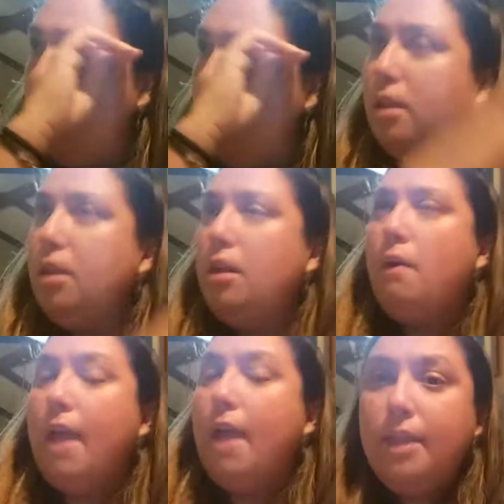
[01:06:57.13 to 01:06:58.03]
You know,
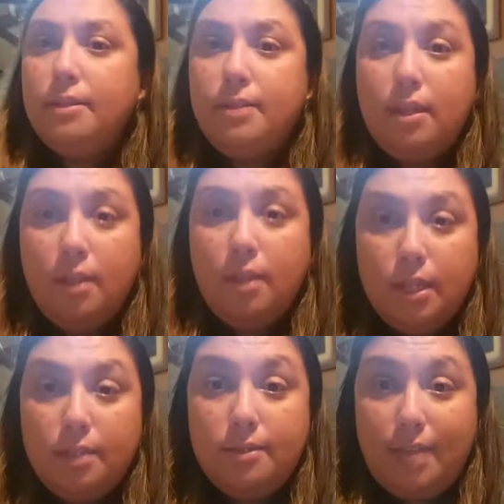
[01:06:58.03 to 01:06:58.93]
I hate to
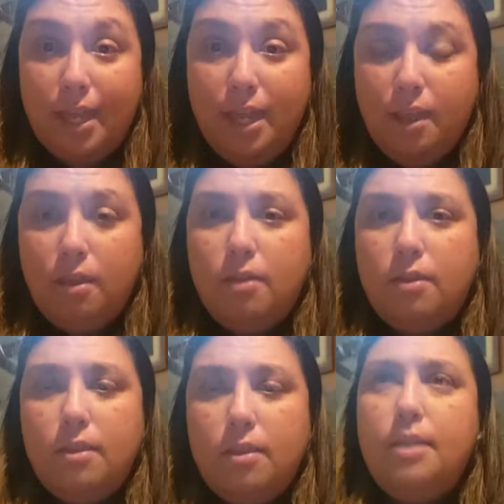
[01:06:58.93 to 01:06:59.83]
say
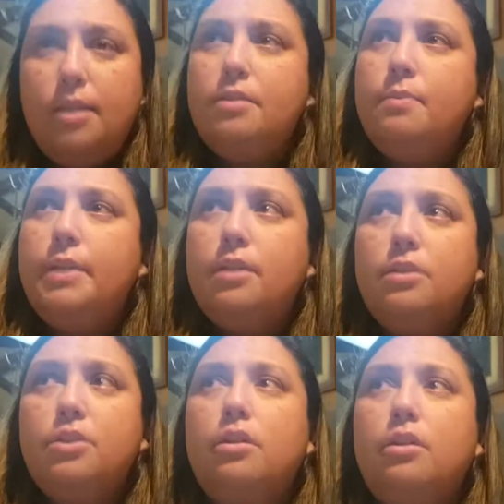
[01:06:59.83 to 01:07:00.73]
this, but it
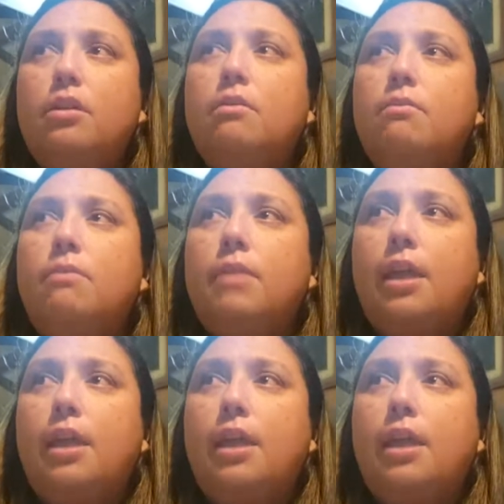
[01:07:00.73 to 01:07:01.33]
took me